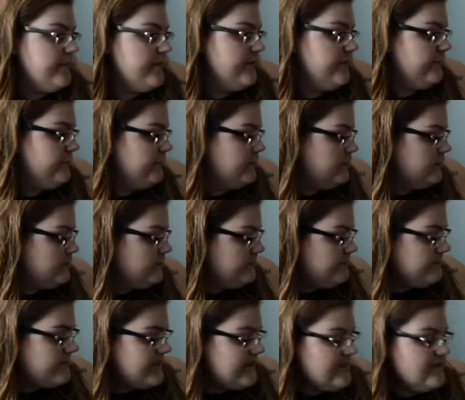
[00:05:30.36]
For
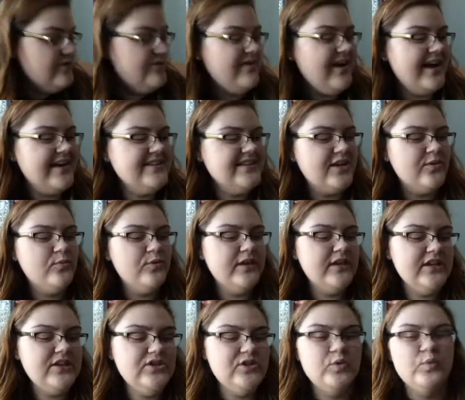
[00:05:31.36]
me, you guys, I
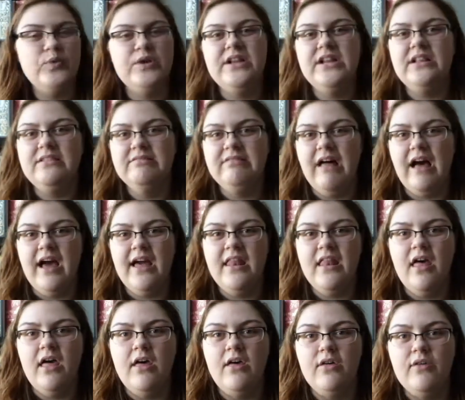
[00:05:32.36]
really don't read a
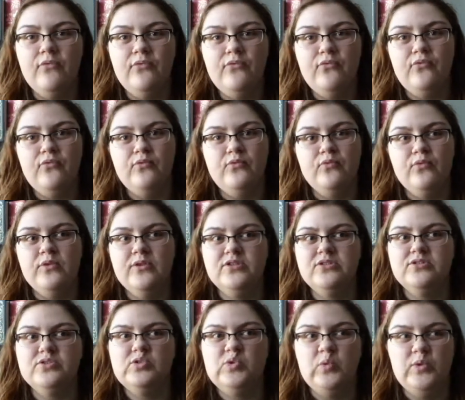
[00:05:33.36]
lot of
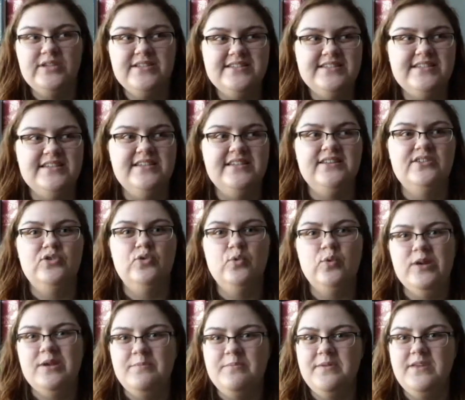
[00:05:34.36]
twisted,
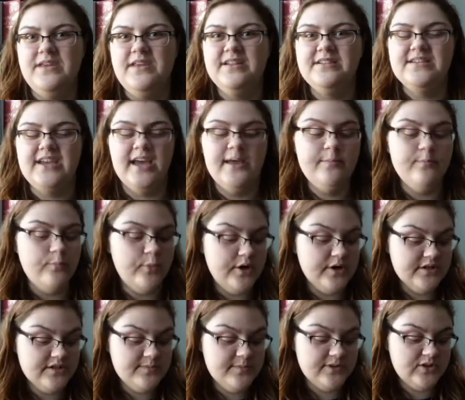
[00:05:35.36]
creepy type
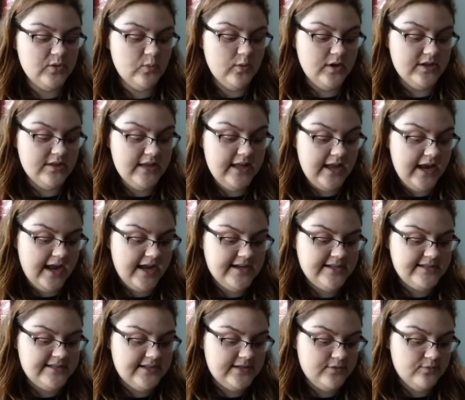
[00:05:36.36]
books, but the one that I
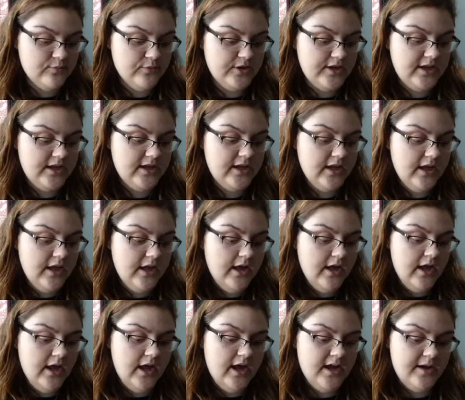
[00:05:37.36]
did read
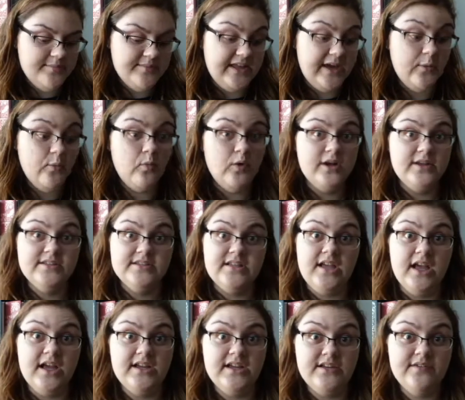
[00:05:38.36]
that was
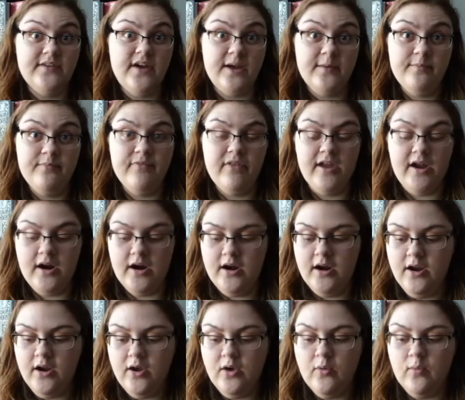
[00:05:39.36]
kind of up
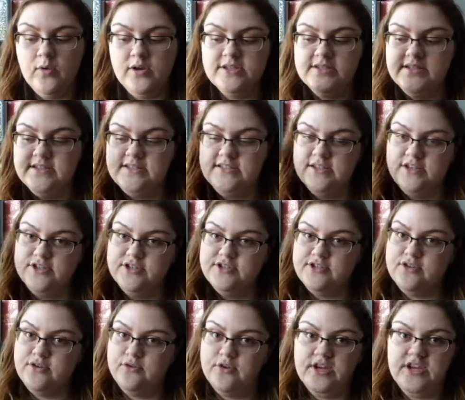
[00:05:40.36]
there was
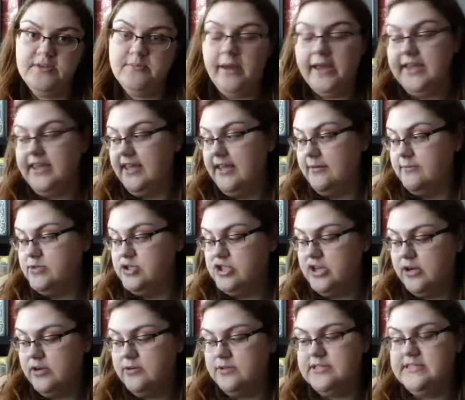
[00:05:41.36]
Sinner's Creed by Kim
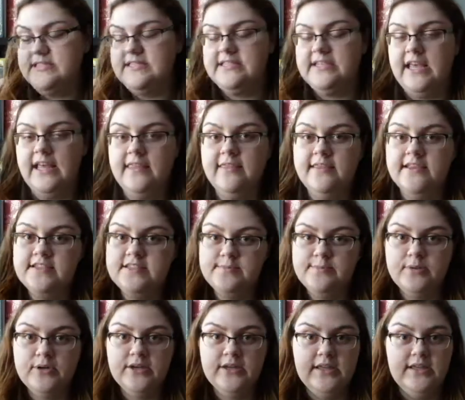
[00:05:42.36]
Jones, and this
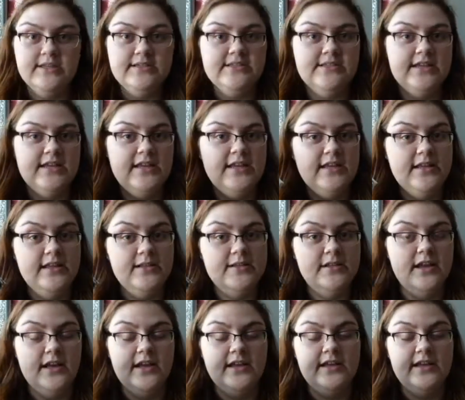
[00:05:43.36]
book is
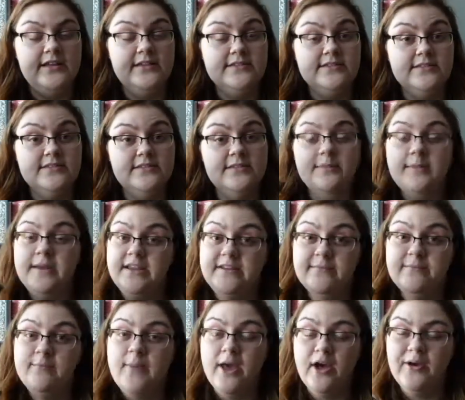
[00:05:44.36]
is the
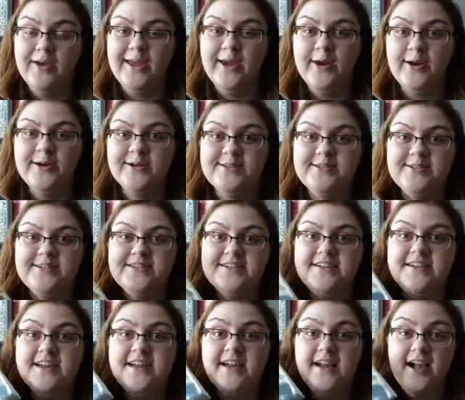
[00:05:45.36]
main male
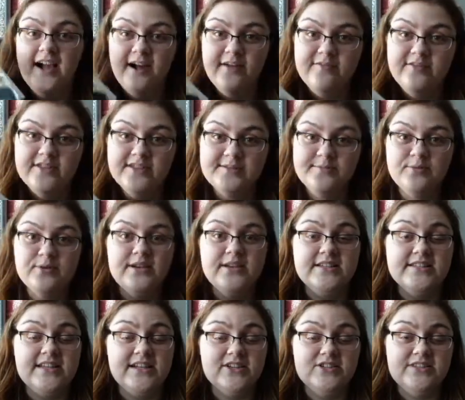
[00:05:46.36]
character of this book
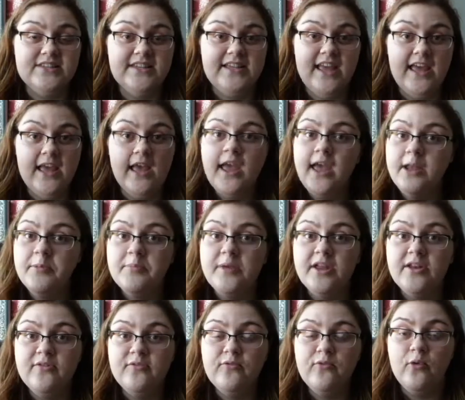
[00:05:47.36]
is actually a
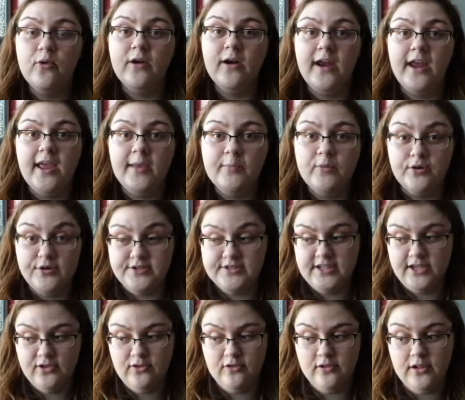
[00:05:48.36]
hitman for a
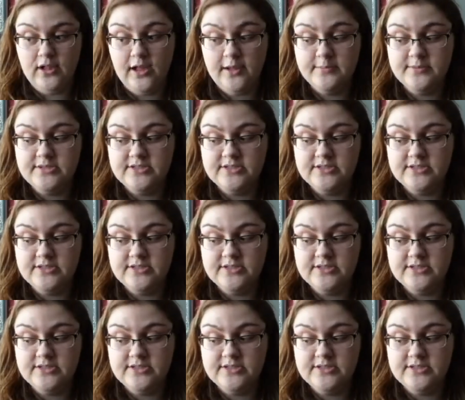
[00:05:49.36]
motorcycle club.